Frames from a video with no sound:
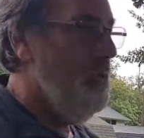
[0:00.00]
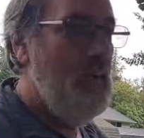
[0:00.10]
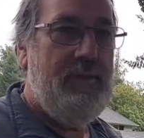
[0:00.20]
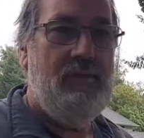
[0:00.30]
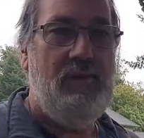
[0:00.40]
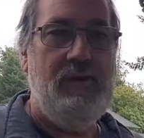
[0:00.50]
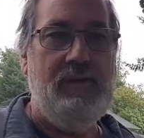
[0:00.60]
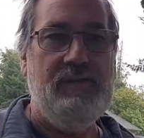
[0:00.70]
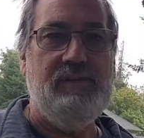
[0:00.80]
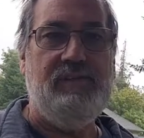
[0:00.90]
weather
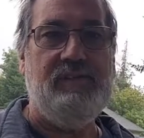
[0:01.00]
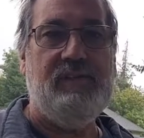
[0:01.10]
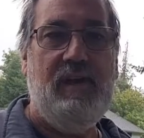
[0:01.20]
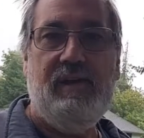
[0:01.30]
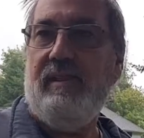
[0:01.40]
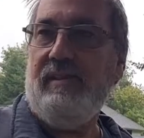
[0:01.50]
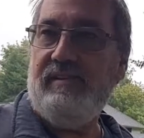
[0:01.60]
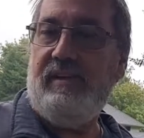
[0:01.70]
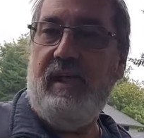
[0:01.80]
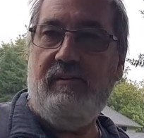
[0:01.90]
is kind of the
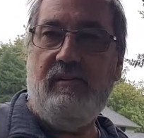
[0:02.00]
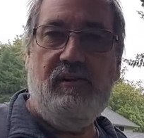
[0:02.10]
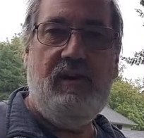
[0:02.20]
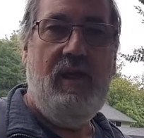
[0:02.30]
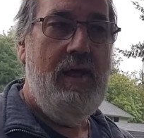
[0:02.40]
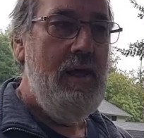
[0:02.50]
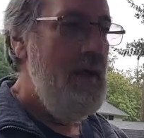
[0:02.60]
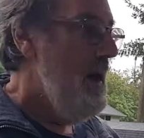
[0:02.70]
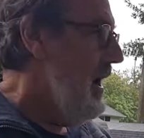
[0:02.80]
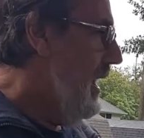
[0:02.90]
standard.
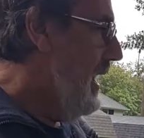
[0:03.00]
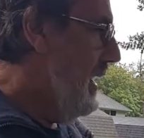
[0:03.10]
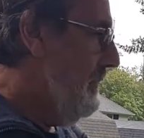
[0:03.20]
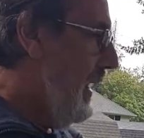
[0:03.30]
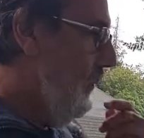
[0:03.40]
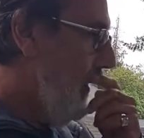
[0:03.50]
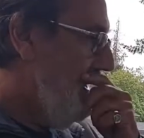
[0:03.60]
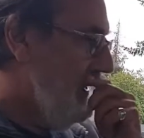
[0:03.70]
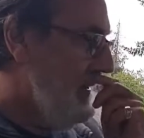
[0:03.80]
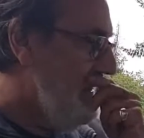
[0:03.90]
I went
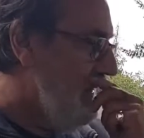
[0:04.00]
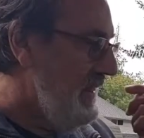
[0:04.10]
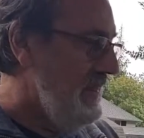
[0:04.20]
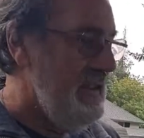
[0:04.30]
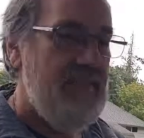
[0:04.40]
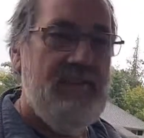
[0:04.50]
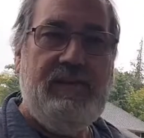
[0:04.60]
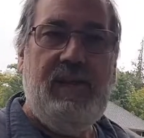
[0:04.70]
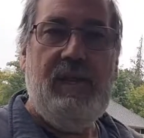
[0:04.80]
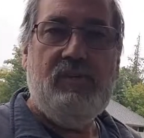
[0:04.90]
in the other
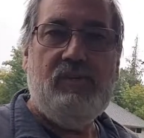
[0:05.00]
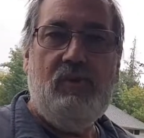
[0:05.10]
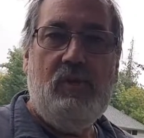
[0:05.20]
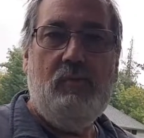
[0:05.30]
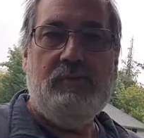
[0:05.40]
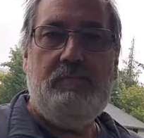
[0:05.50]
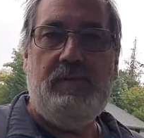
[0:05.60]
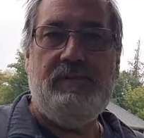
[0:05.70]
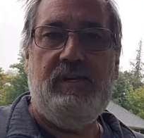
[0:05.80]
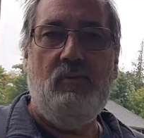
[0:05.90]
day. Shirley was
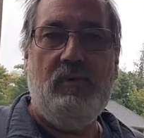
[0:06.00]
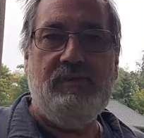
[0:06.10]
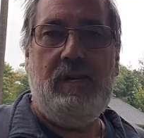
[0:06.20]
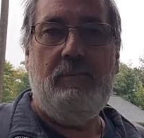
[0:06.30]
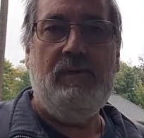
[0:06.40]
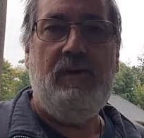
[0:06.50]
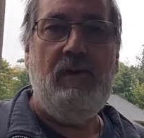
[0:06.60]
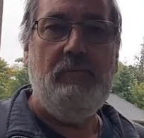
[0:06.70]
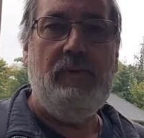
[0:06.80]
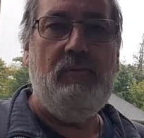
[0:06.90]
busy and wasn't able to
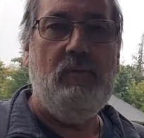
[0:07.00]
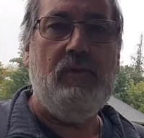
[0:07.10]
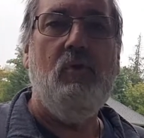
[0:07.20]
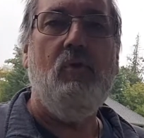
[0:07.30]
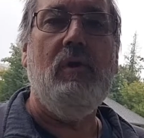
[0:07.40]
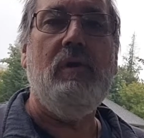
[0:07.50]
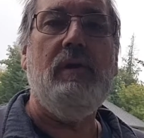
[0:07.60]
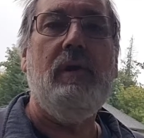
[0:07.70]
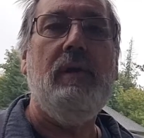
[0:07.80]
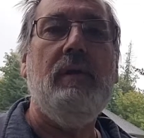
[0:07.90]
help me
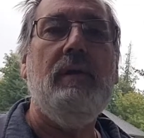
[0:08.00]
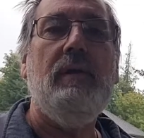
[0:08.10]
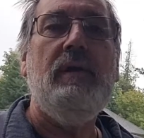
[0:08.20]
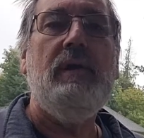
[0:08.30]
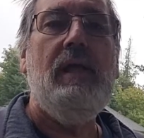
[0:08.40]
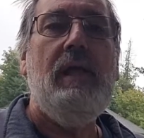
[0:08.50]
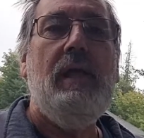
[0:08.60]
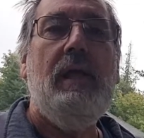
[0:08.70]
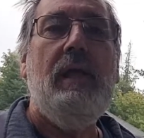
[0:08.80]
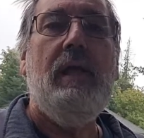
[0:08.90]
record.
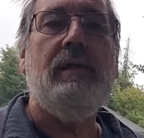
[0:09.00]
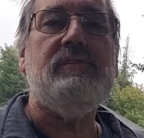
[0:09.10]
And